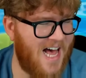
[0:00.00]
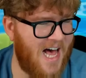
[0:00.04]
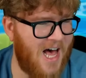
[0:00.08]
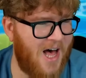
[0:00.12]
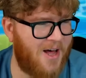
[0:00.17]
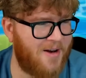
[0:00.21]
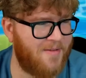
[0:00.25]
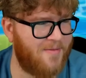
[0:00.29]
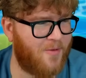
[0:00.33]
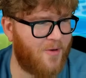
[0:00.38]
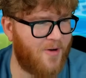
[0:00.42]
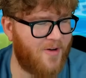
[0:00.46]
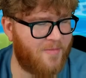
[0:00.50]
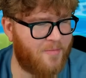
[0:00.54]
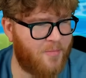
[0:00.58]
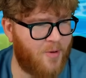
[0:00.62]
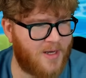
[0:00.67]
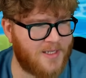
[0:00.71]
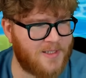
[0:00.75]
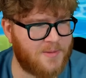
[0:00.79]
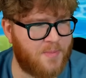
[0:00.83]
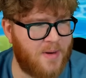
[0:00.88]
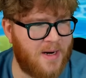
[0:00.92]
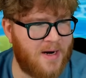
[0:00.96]
Envoy of
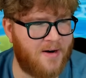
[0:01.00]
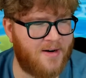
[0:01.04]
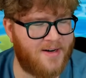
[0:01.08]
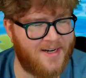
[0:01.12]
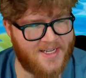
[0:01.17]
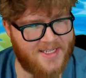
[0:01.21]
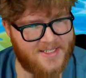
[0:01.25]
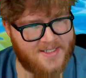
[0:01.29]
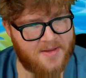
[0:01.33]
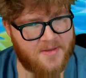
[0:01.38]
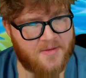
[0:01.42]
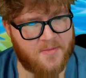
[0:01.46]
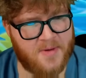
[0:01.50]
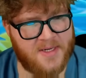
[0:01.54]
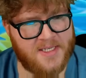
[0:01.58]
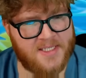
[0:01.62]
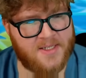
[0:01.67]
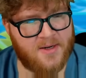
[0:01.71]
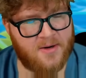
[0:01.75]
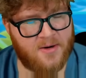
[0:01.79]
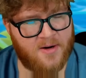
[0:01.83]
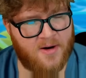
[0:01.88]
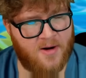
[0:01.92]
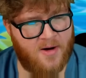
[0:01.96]
Prosperity is a
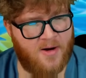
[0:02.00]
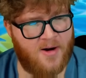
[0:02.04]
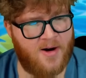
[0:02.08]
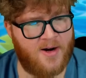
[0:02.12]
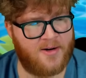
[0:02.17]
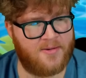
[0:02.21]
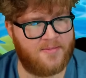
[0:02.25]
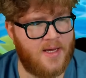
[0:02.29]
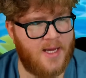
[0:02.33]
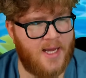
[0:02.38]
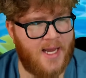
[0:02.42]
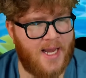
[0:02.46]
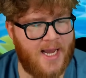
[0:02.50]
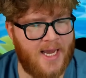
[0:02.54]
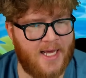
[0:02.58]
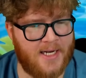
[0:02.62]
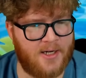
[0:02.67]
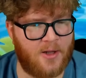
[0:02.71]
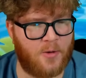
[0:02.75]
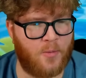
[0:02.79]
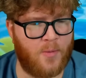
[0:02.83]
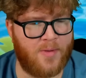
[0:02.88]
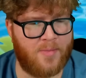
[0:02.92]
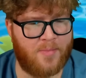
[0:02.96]
3-star card.
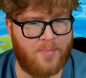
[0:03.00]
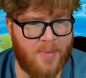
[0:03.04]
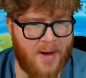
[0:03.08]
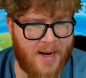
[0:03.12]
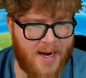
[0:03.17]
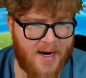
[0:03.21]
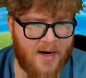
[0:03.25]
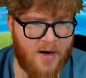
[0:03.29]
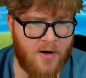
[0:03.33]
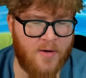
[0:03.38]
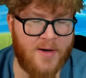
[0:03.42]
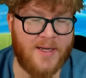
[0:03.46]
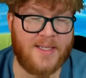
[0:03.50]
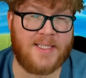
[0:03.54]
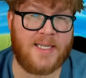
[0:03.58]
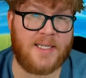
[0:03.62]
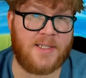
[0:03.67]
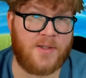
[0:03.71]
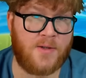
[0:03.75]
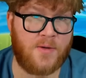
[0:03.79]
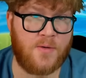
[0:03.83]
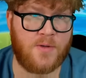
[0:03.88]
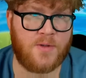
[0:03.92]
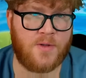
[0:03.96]
Handle with Bear is
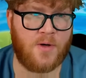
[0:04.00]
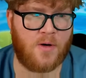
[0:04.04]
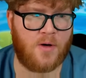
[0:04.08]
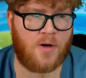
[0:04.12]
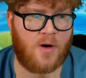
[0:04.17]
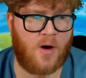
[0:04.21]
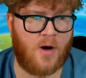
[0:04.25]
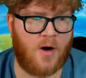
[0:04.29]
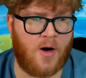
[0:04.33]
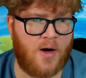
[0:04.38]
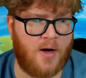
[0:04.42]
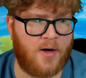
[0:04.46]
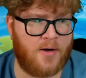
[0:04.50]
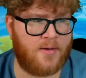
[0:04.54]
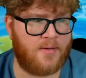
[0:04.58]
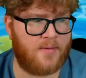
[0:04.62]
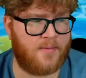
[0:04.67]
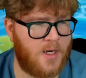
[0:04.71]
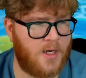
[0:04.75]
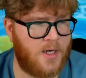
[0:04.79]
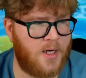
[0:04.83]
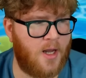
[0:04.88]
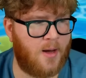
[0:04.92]
a 2-star card.